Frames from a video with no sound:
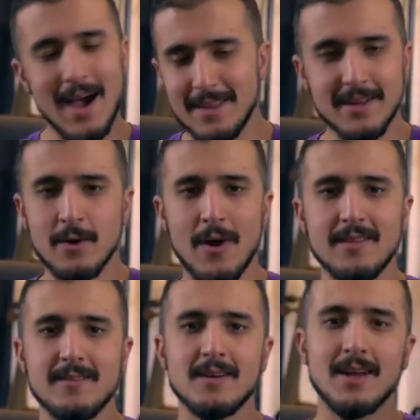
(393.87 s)
At any
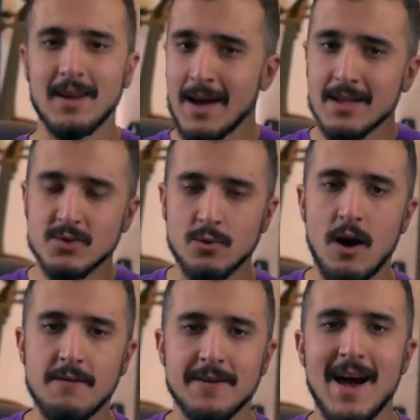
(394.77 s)
rate, clients
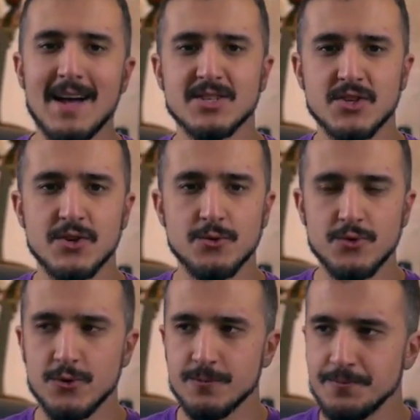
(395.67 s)
will often ask you
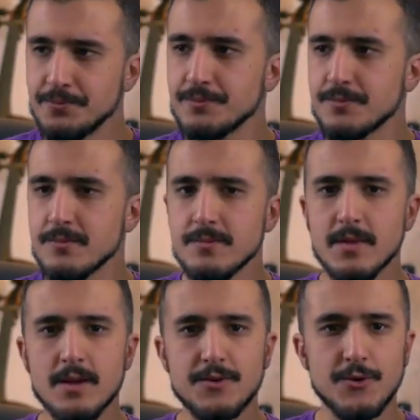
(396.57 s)
to
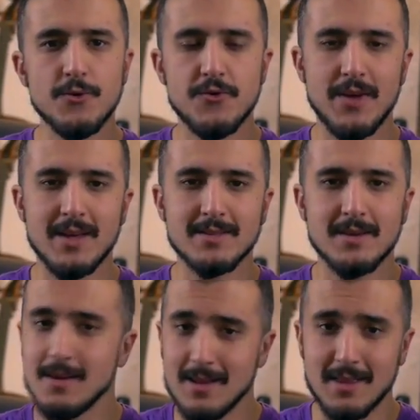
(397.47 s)
do
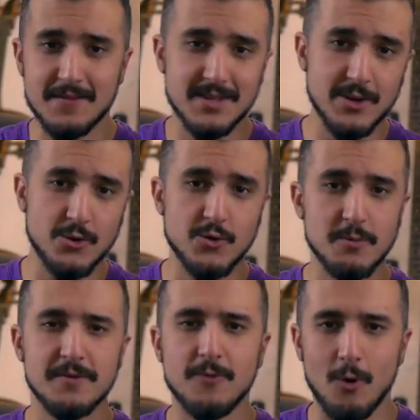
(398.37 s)
things that they've seen you
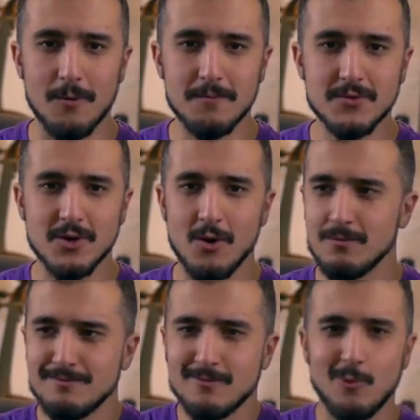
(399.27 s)
do before,
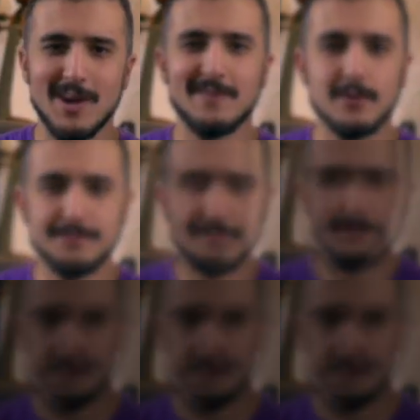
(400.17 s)
so whatever.